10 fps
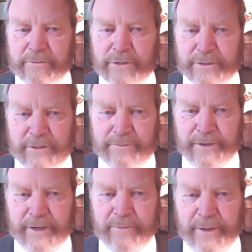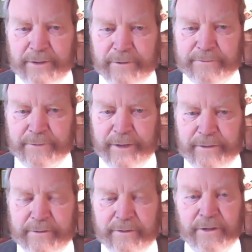justified by your
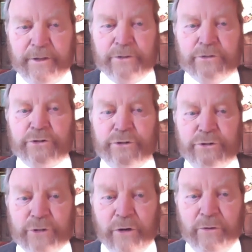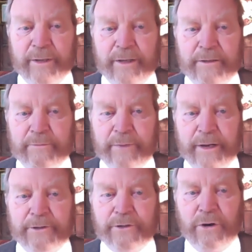faith, show me
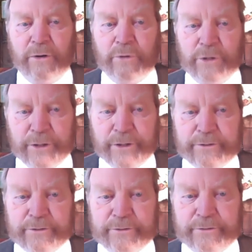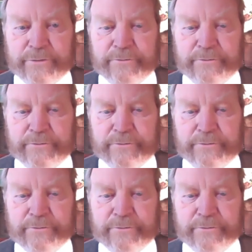by your works.